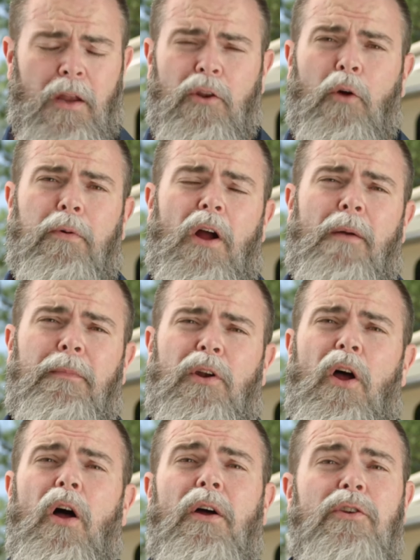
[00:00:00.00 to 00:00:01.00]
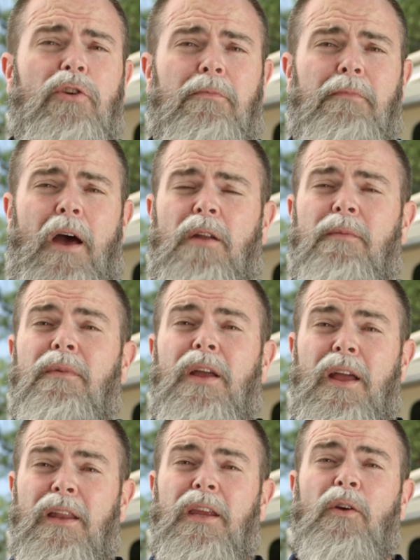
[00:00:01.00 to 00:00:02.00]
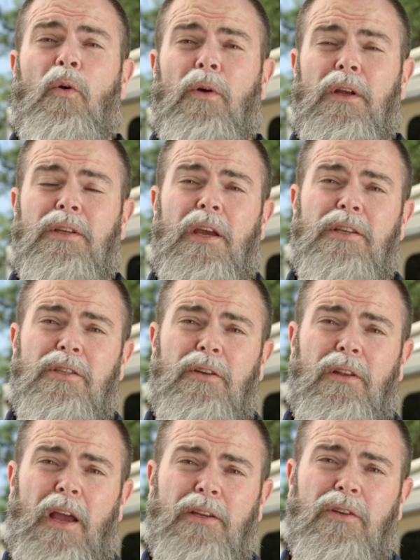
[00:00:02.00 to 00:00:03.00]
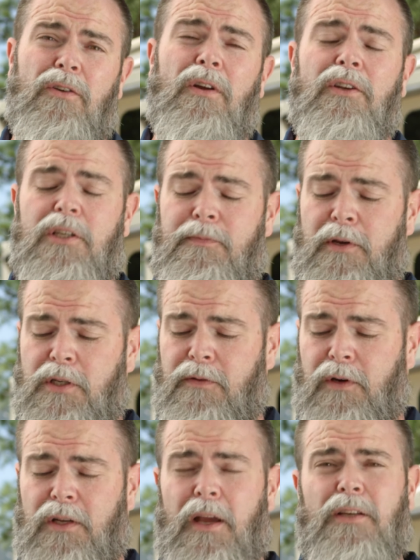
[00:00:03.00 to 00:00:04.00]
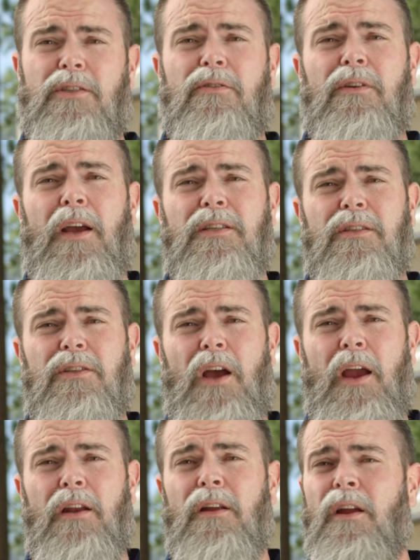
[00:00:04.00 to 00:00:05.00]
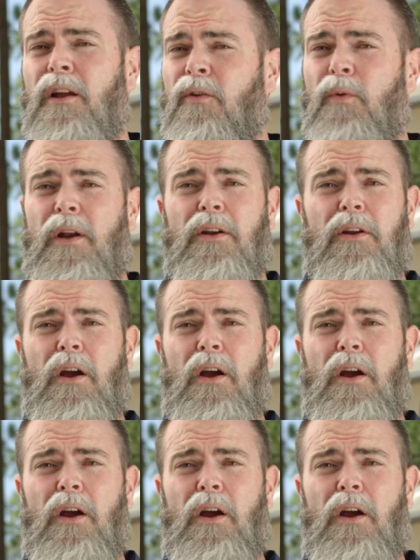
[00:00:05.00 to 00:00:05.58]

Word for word: No problem at all, and you can mount them any orientation you'd like to. Just make sure the connections are nice and tight, ready to